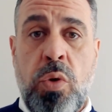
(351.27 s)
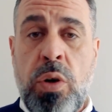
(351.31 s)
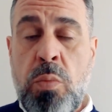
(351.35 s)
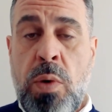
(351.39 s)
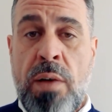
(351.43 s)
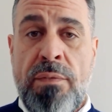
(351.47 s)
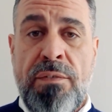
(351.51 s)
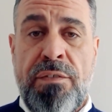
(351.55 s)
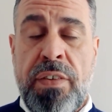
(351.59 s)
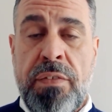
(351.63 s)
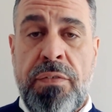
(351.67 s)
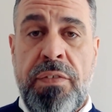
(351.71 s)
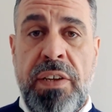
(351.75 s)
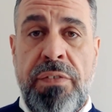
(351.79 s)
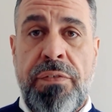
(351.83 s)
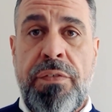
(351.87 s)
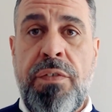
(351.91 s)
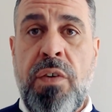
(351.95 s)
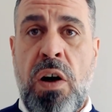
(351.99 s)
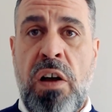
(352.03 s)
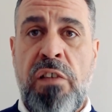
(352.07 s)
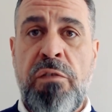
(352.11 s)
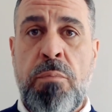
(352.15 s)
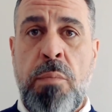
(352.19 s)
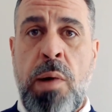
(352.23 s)
to
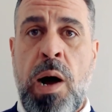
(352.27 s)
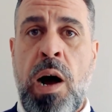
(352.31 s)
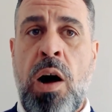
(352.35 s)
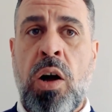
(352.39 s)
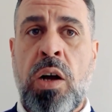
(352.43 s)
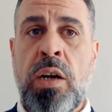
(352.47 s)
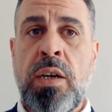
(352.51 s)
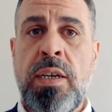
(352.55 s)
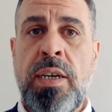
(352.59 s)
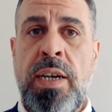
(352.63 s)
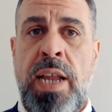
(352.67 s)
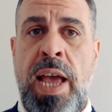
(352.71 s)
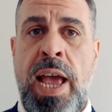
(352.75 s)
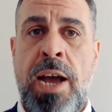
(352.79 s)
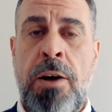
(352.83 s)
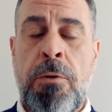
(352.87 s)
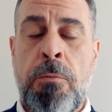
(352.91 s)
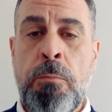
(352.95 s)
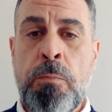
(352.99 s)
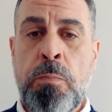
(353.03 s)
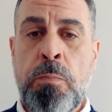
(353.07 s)
155 mark now.